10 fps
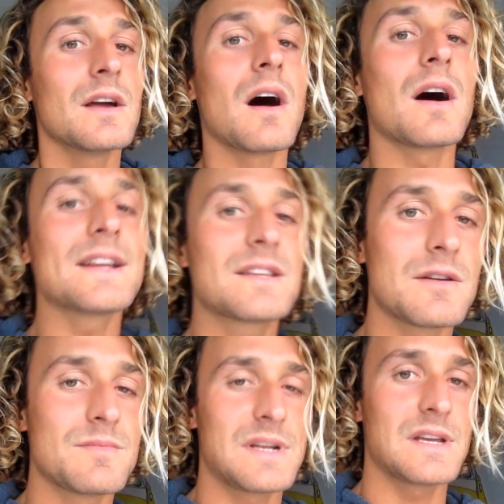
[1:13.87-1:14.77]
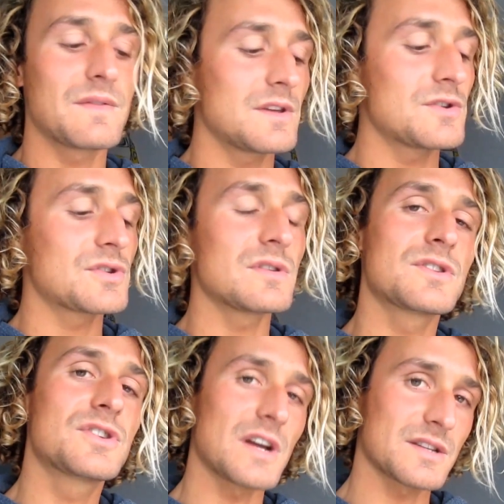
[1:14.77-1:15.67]
I don't believe that you
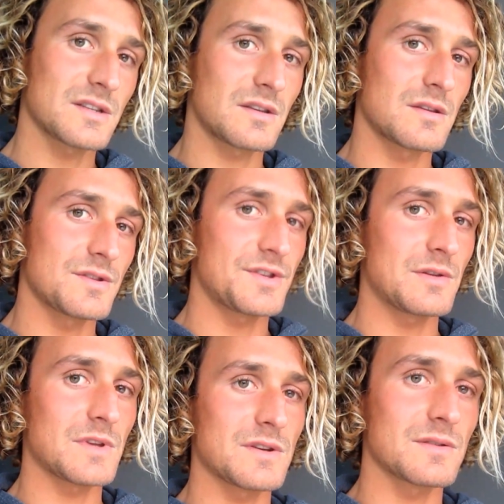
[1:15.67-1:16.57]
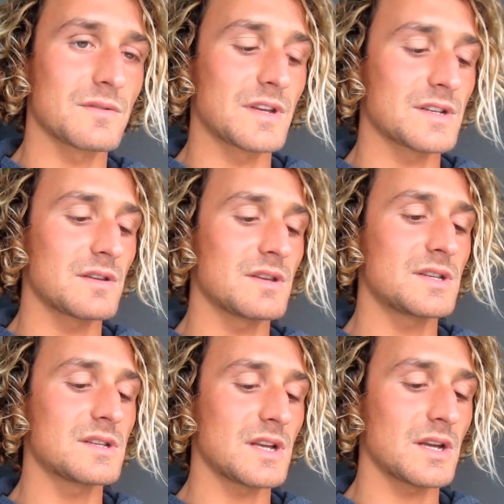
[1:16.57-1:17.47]
should just consume those sort of things. So
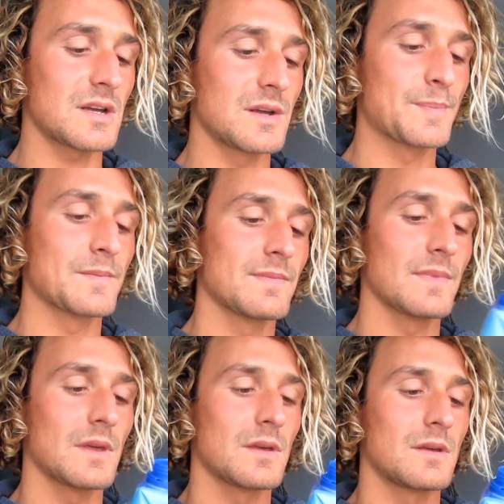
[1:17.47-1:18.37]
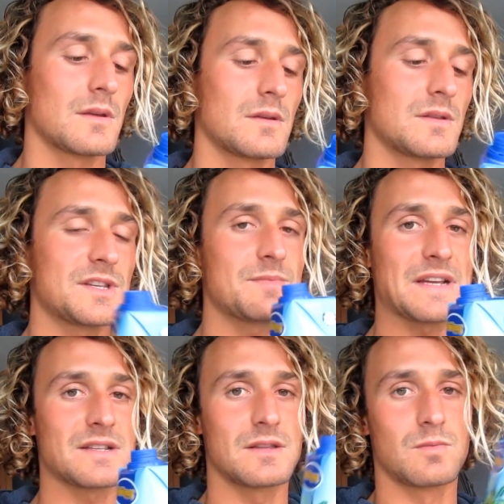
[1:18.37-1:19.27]
this is like, this is
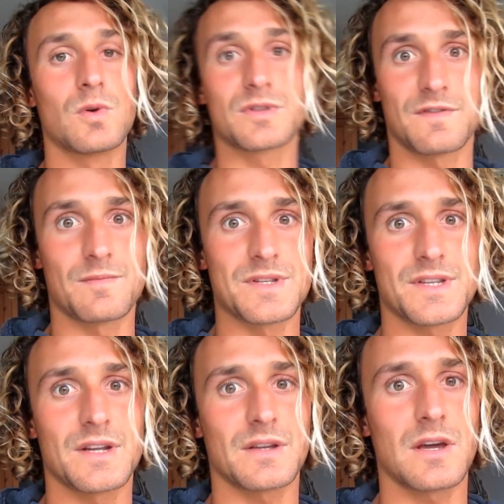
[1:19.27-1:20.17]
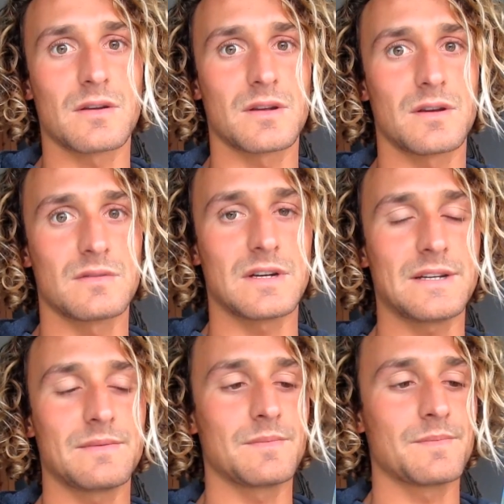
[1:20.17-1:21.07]
basically the water from inside a coconut, right?